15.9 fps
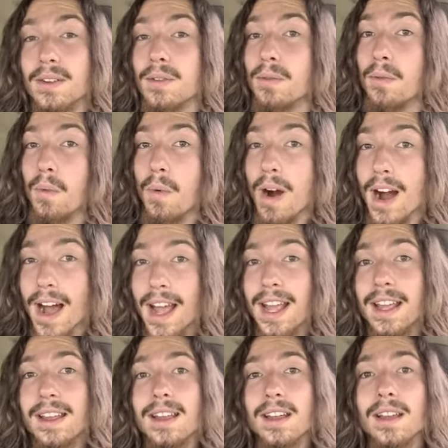
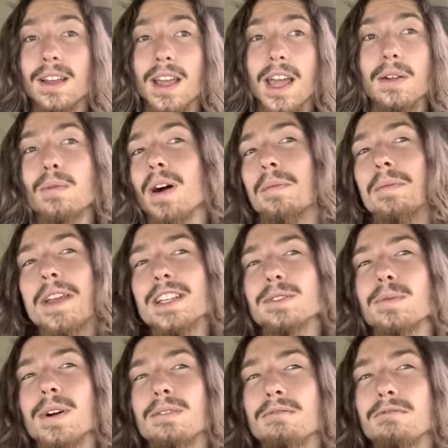Why? And what
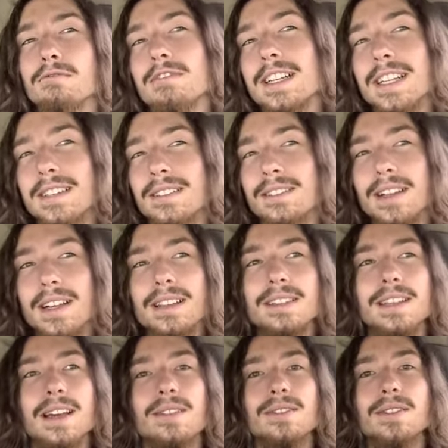makes one real and
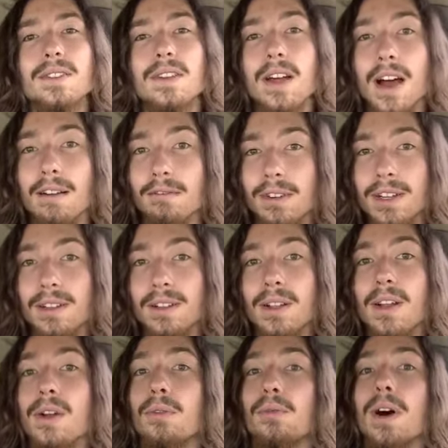the other not real?
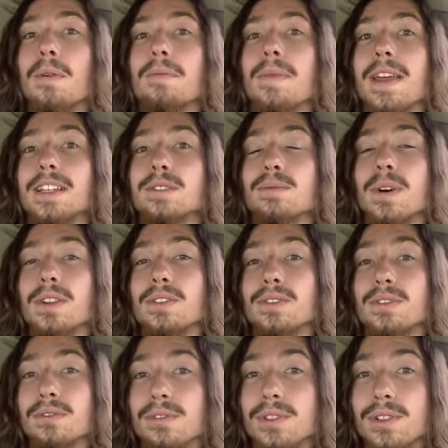What makes one
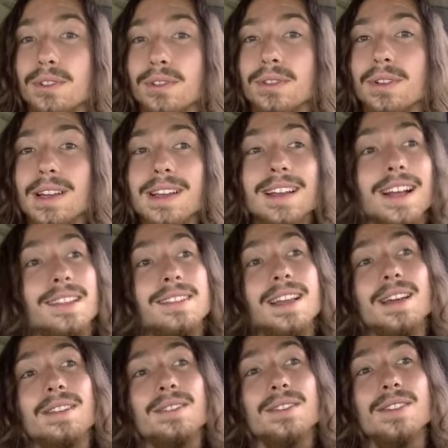true and
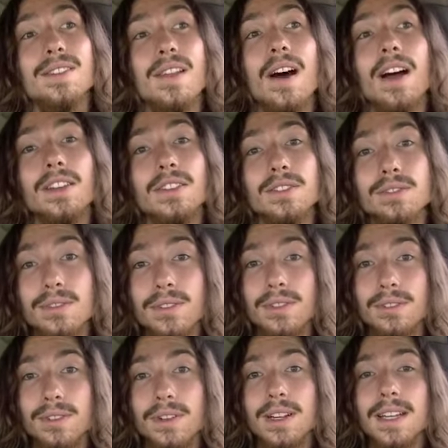the other not
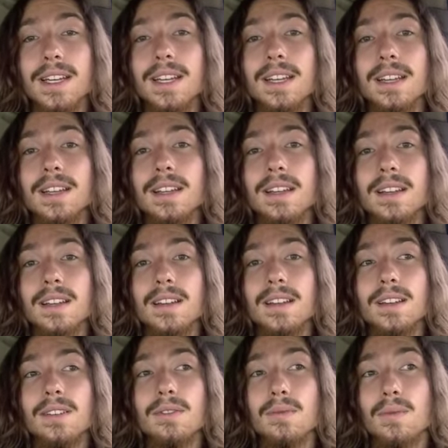true?
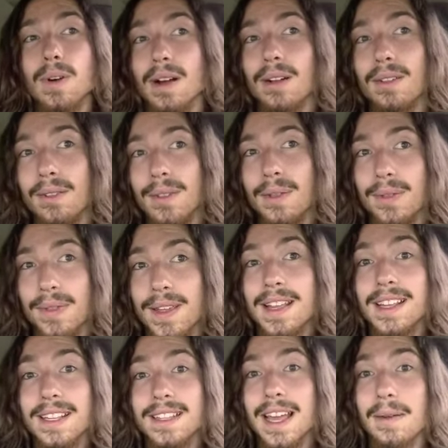Well, the thing